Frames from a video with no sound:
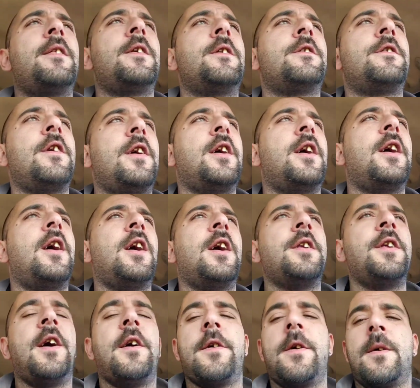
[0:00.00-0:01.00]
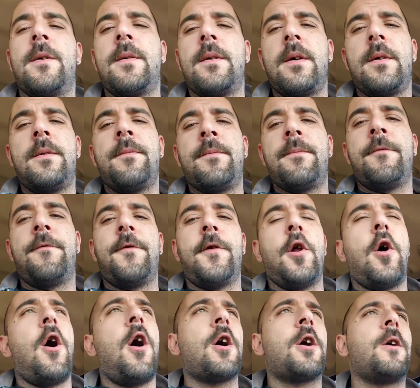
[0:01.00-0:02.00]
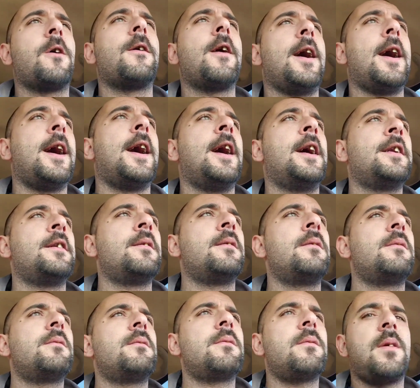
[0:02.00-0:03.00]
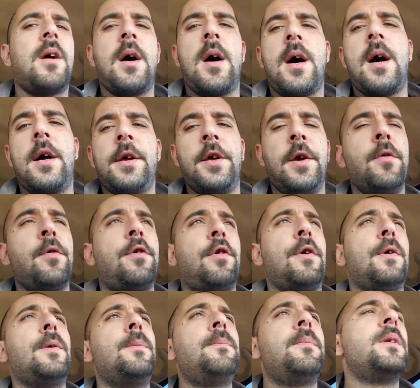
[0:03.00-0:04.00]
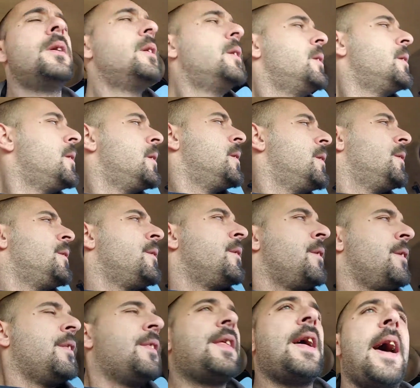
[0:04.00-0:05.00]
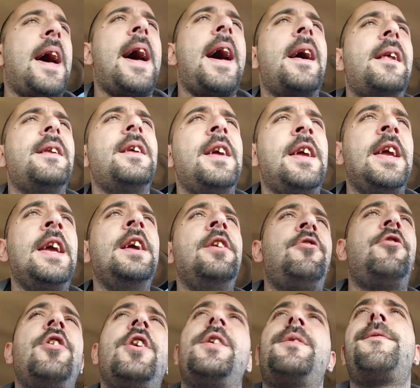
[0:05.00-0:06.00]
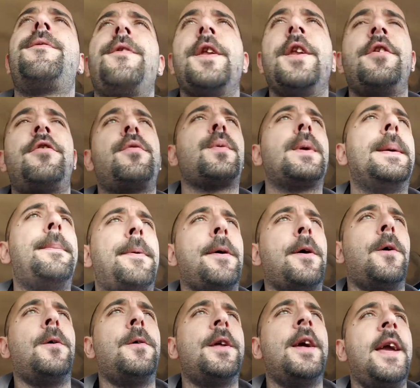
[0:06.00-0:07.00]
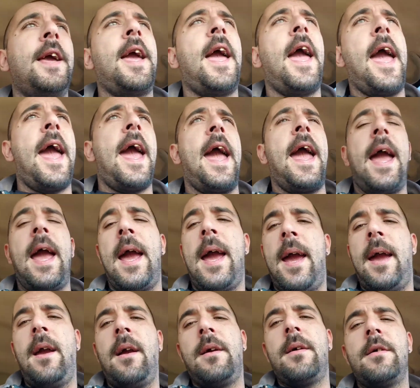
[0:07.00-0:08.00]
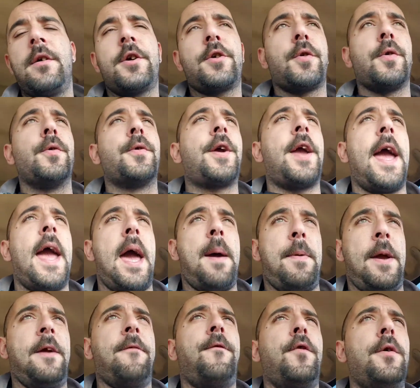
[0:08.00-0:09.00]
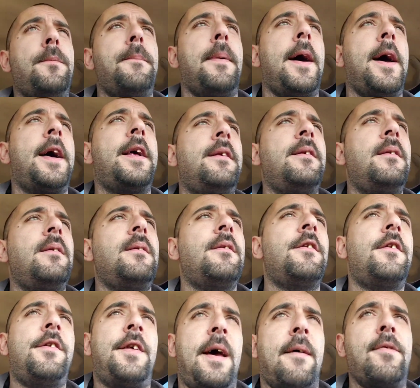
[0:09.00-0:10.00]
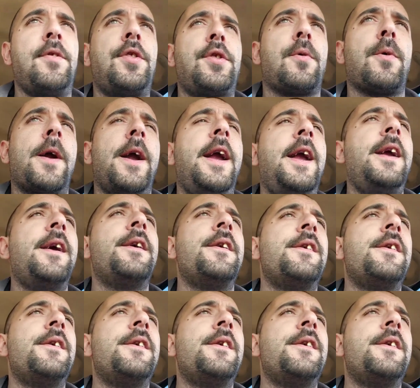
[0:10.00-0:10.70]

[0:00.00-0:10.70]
there's another vlogger on YouTube that he just finished rebuilding a crew cab 8-foot bed 7.3.